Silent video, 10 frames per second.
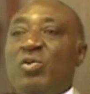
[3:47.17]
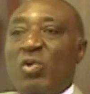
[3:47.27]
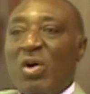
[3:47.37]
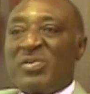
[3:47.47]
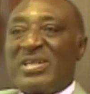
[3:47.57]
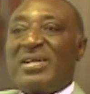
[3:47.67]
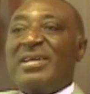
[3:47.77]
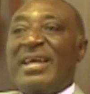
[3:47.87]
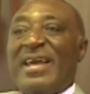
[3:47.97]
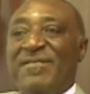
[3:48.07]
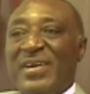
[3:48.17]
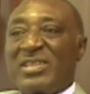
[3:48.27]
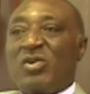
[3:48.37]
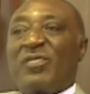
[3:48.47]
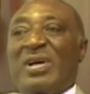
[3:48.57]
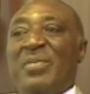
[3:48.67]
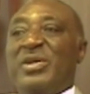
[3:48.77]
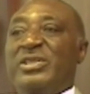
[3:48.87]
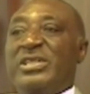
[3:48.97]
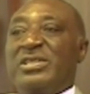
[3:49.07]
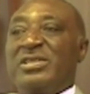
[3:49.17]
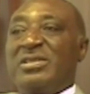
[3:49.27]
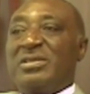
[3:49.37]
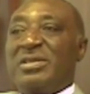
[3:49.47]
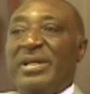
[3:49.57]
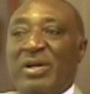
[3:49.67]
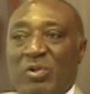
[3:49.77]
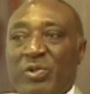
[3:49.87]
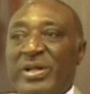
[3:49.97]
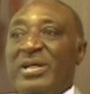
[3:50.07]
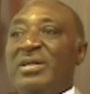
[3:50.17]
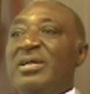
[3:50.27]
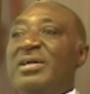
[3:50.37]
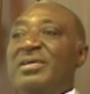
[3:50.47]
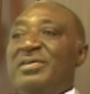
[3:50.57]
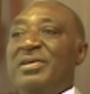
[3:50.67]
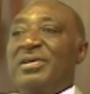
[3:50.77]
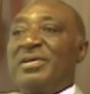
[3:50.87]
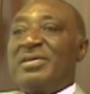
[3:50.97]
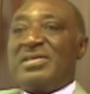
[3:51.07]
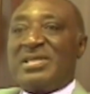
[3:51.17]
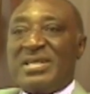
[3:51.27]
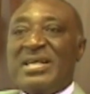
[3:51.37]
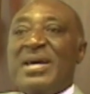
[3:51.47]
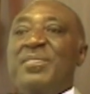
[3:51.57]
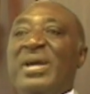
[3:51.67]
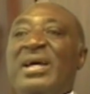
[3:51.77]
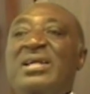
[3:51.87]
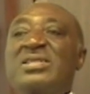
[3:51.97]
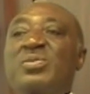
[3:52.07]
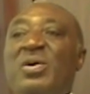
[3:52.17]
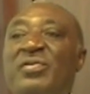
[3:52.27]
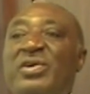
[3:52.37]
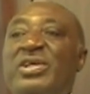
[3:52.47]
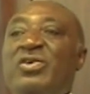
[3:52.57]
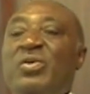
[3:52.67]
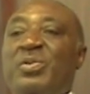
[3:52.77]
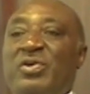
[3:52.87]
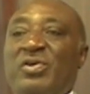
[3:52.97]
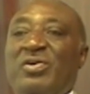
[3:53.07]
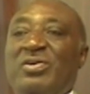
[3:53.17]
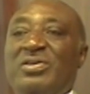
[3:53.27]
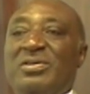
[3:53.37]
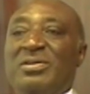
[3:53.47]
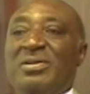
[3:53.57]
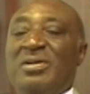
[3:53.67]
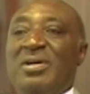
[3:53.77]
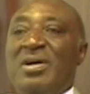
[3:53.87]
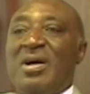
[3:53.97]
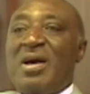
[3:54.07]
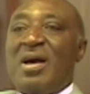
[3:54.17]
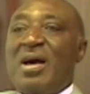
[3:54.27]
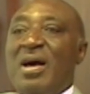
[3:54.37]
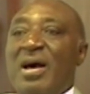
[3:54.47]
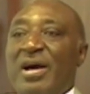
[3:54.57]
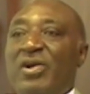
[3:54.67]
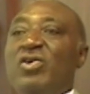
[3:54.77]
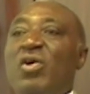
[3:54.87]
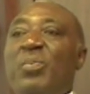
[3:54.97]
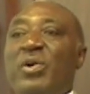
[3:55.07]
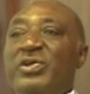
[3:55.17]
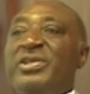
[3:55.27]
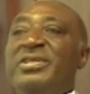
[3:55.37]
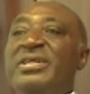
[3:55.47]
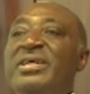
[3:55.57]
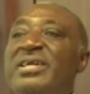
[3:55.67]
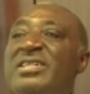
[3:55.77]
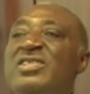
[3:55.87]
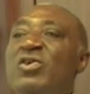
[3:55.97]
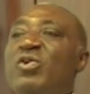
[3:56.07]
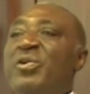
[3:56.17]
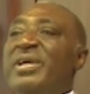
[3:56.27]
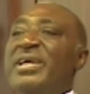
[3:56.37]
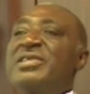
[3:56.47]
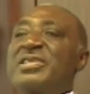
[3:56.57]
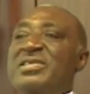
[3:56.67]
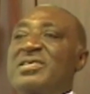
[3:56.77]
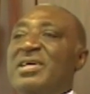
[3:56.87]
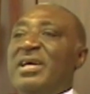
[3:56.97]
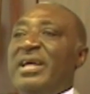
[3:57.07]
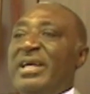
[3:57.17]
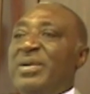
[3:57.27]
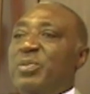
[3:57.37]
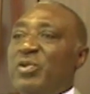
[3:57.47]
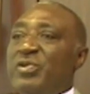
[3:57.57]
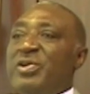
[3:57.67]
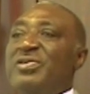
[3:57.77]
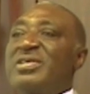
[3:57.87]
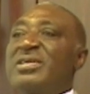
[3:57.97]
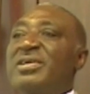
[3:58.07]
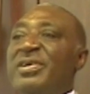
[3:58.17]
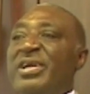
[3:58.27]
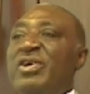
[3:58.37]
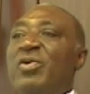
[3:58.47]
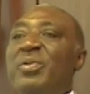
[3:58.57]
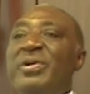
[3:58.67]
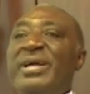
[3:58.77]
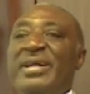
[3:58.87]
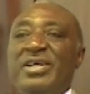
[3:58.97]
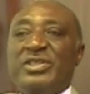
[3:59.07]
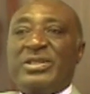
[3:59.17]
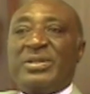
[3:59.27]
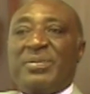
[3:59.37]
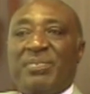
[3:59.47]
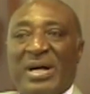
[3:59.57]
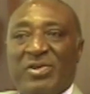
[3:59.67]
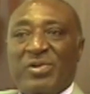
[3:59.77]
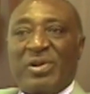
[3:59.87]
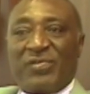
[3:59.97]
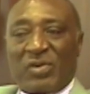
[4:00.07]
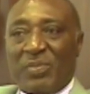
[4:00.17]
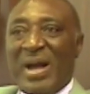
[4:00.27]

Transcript: to offset the effects of climate change, including the CDM mechanism of the Kyoto Protocol. Another opportunity is the growing interest in producing renewable energy, particularly from